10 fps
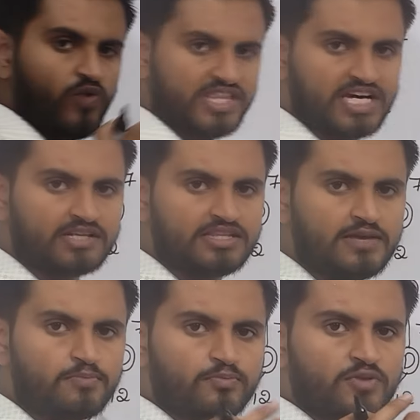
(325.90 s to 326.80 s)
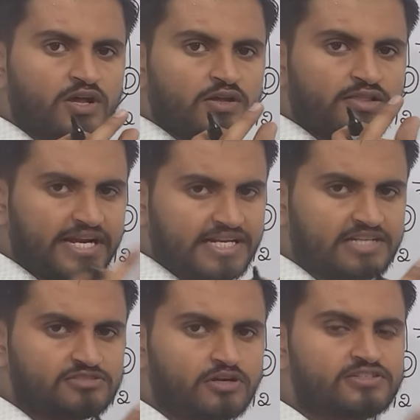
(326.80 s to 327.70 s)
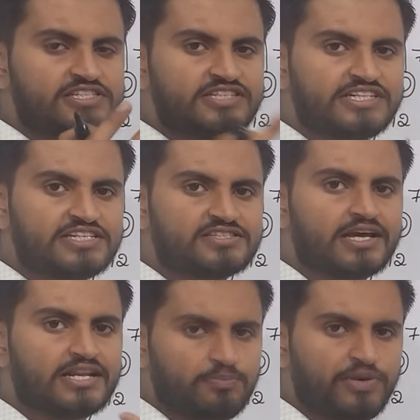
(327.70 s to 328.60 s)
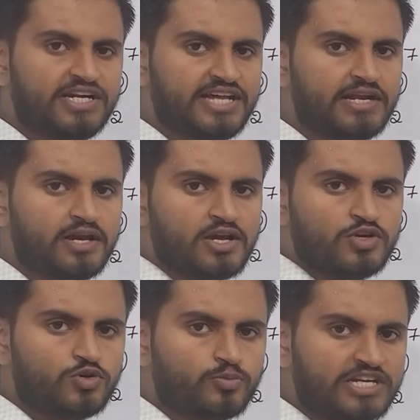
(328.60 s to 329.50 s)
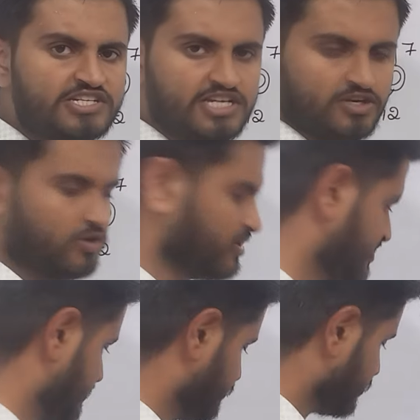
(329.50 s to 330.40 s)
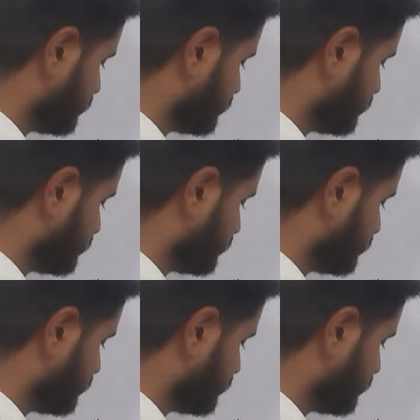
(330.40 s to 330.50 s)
whether the letters or the cities are repeated, you must ignore them.